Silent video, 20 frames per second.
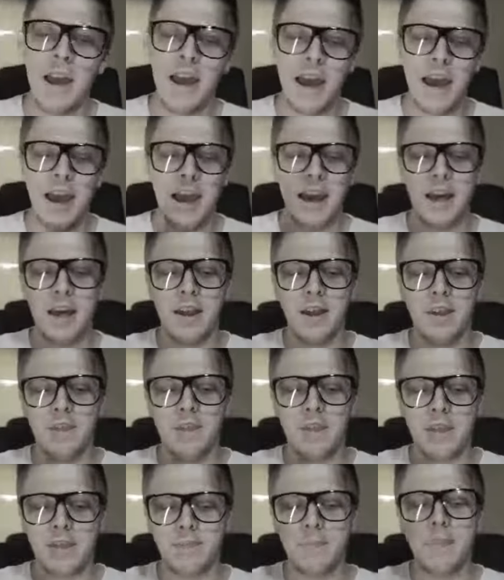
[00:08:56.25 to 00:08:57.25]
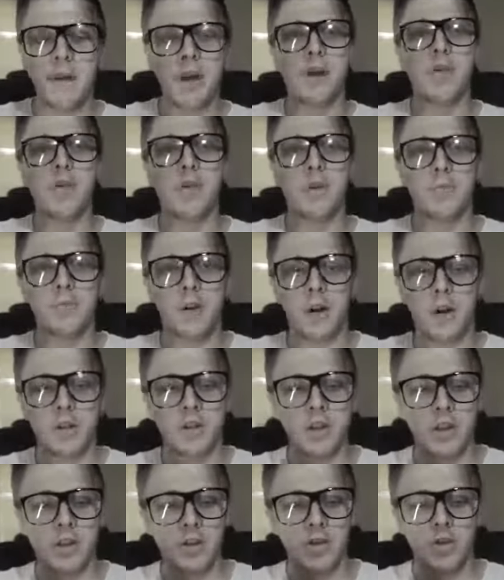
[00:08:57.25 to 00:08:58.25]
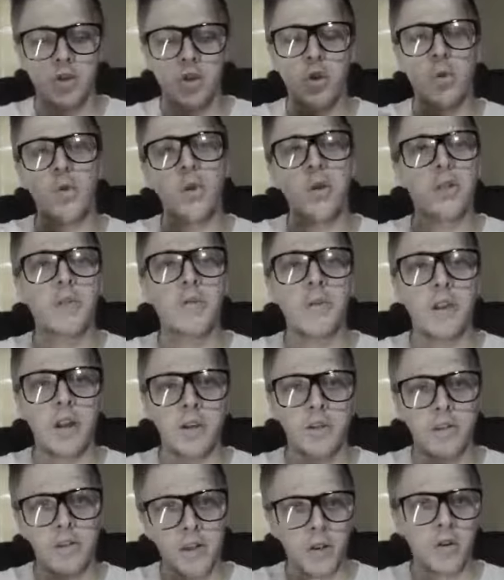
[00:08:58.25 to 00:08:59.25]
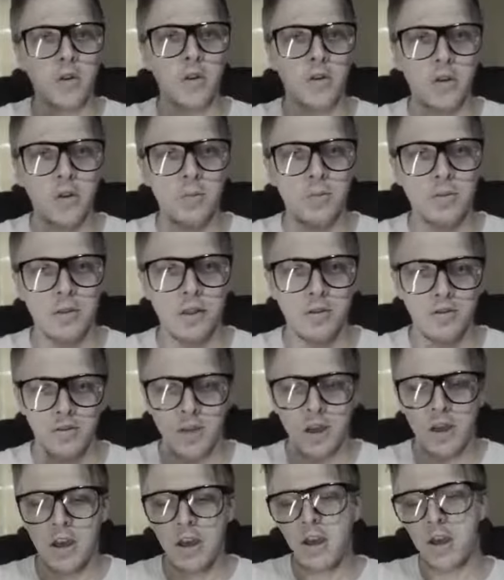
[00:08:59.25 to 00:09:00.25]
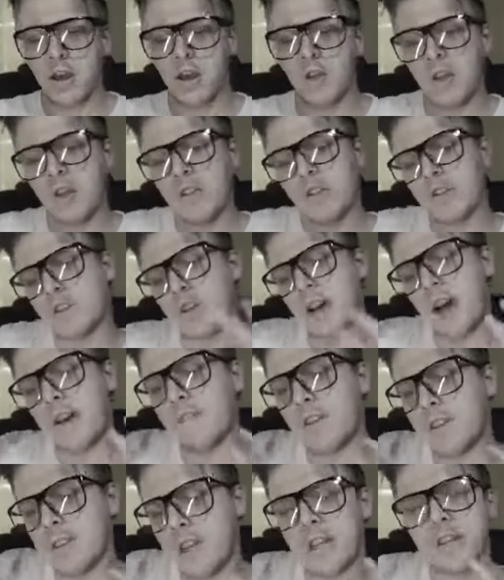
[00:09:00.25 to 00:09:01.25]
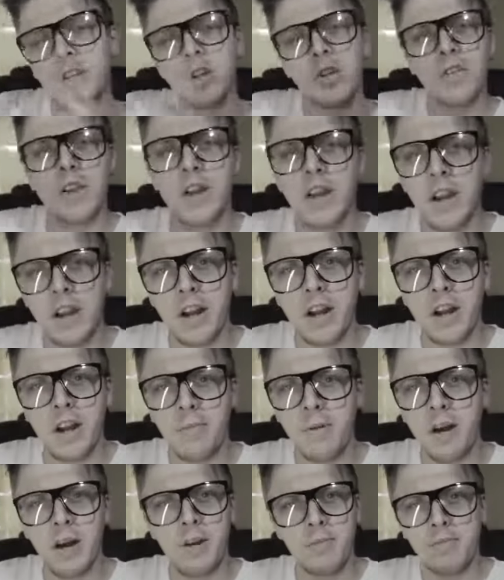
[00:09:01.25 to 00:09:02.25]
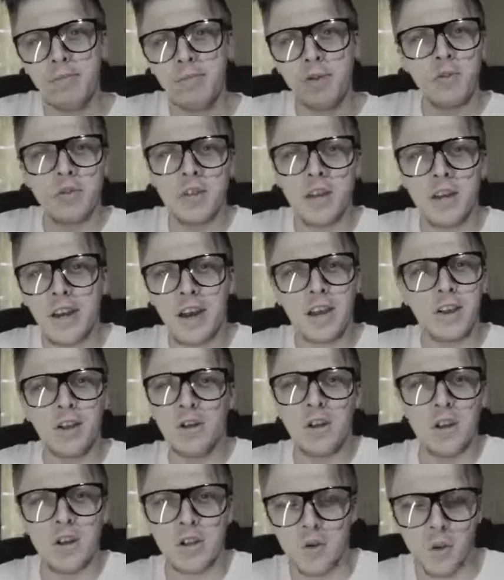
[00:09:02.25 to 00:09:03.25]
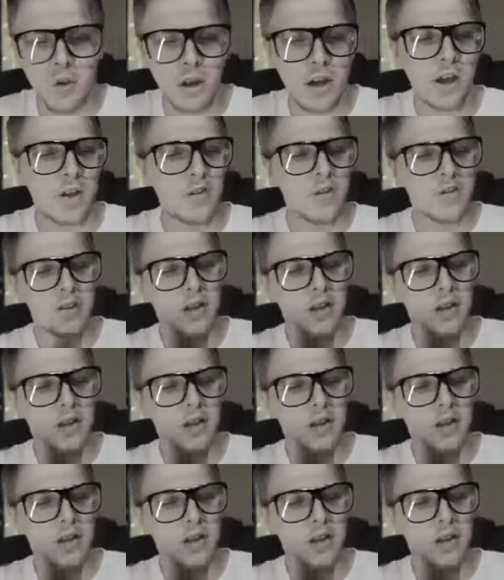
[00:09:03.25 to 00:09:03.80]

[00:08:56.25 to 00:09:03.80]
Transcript: And this big group turns into two or three little groups of, you know, like there's a conversation over here about music I don't enjoy, and there's a